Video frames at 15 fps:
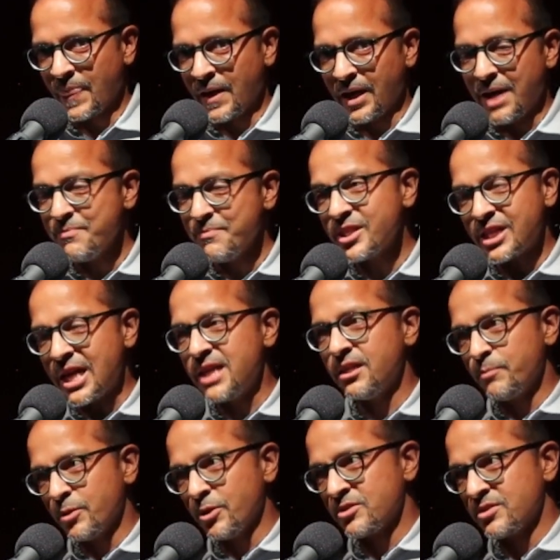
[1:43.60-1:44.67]
I'm the kind
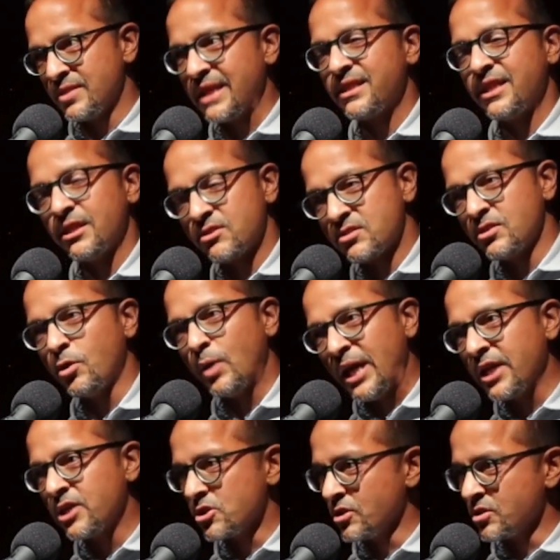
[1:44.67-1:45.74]
of person that gets so
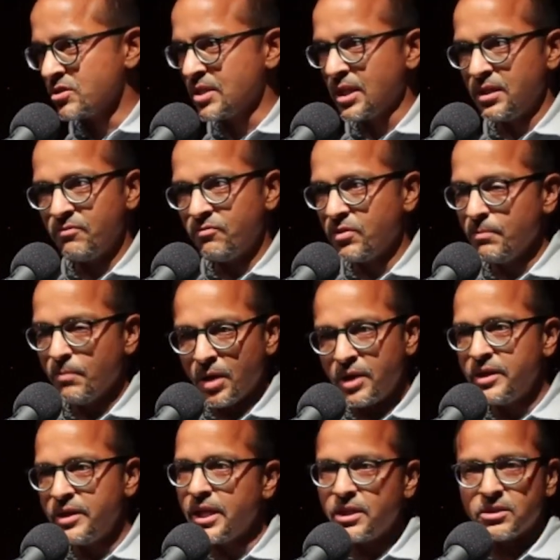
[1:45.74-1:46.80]
anxious that even
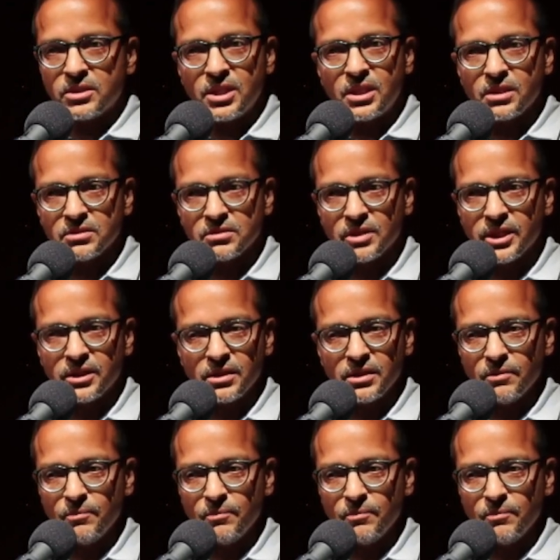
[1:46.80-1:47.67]
mundane things like